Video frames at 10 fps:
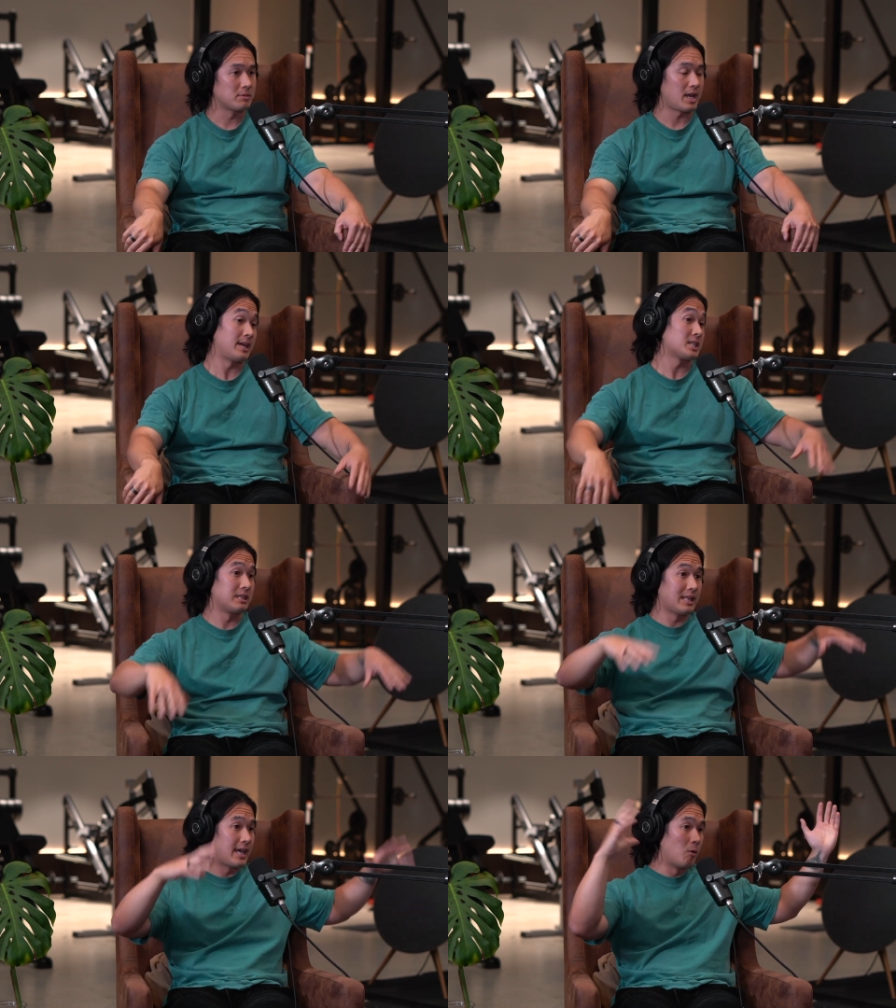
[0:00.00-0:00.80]
Okay,
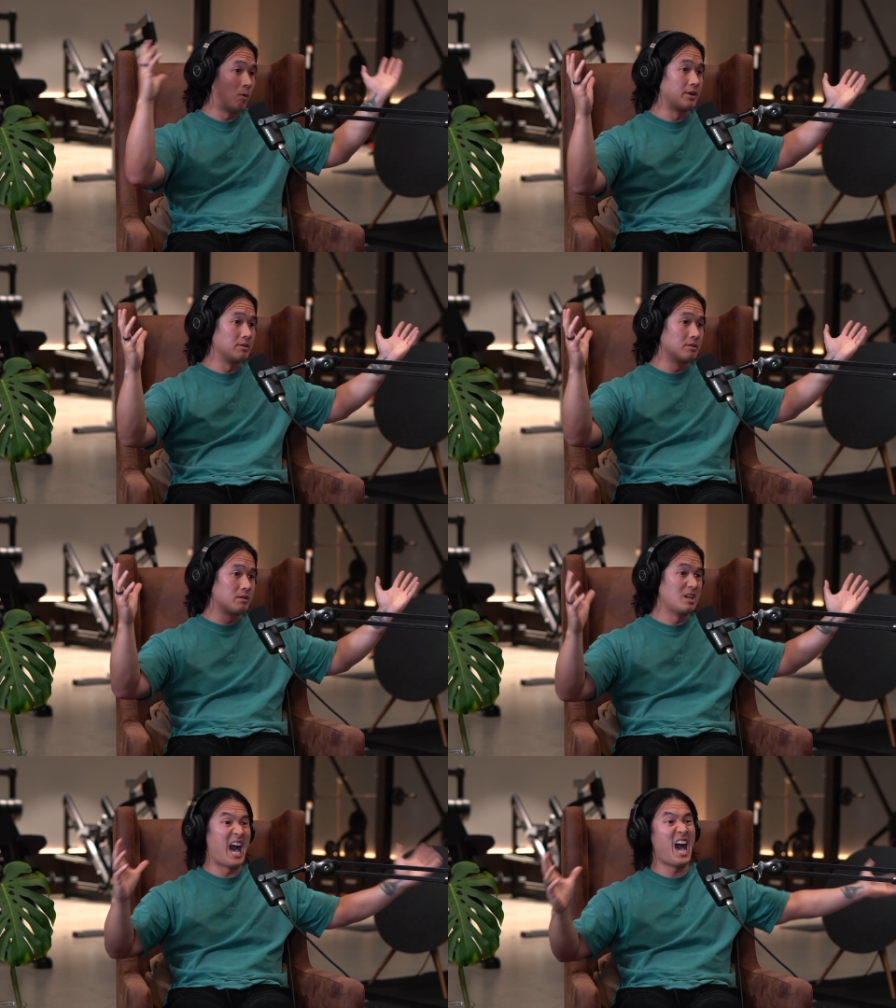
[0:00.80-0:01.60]
that's layer one.
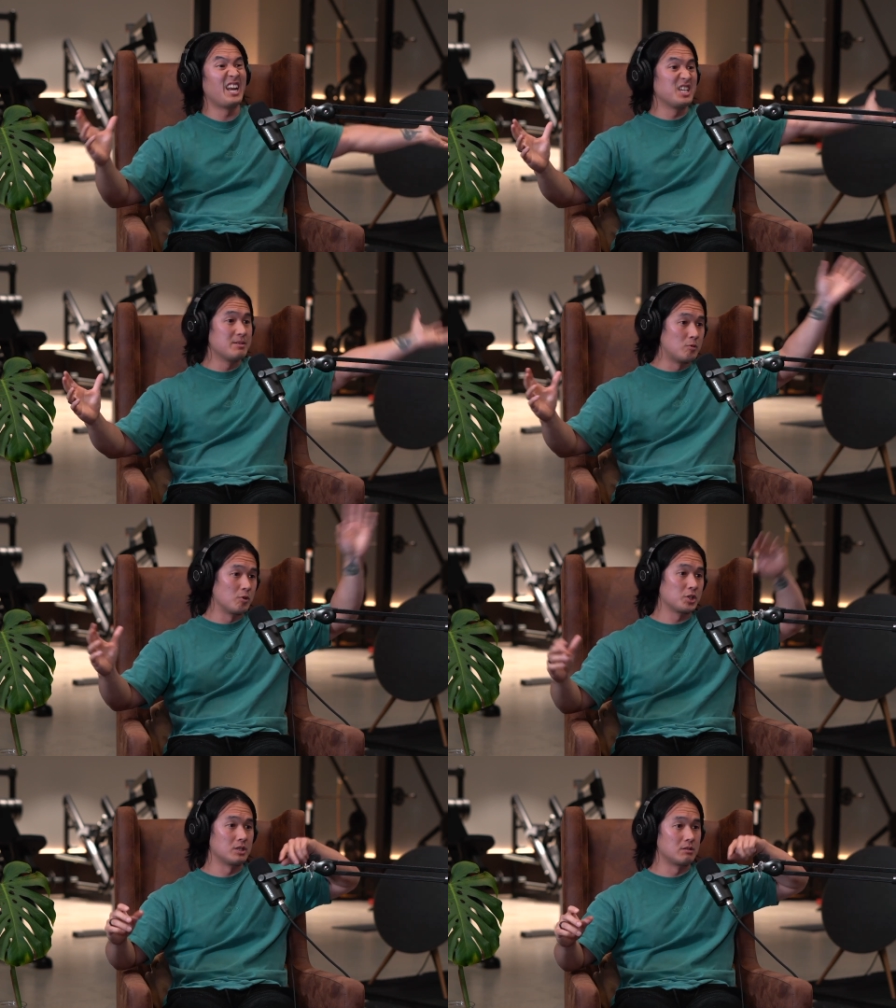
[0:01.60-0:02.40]
You're adding in
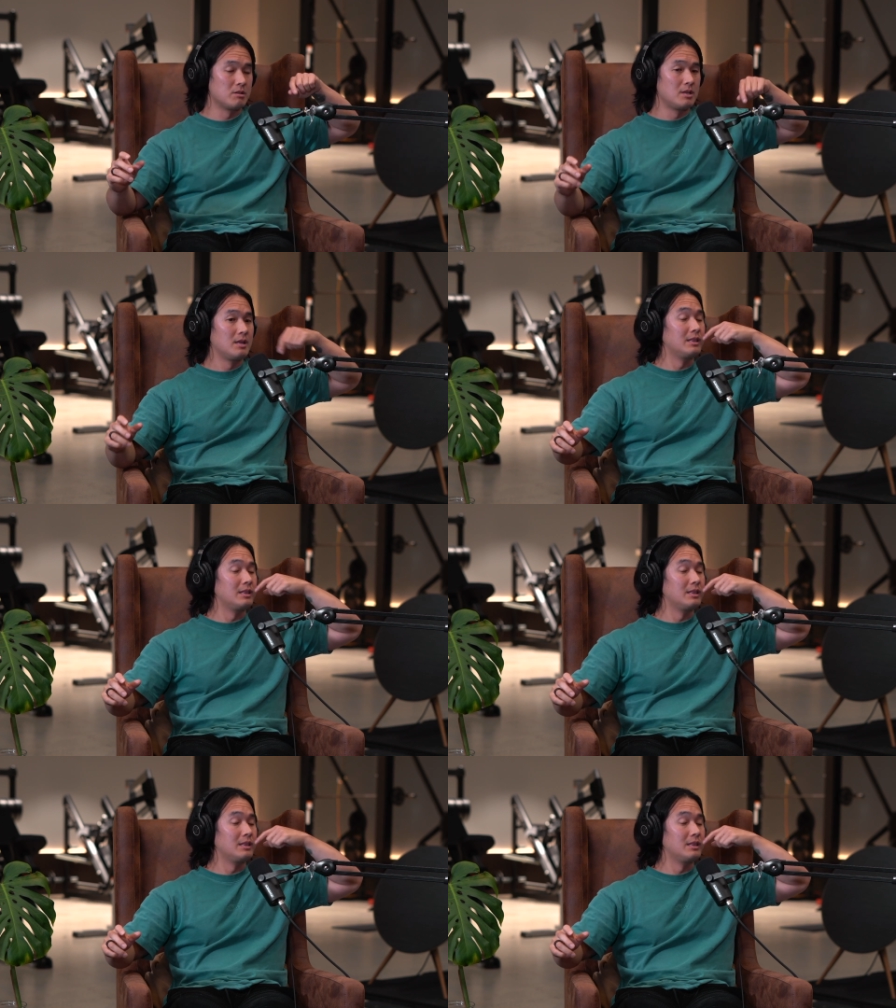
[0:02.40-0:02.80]
more shit.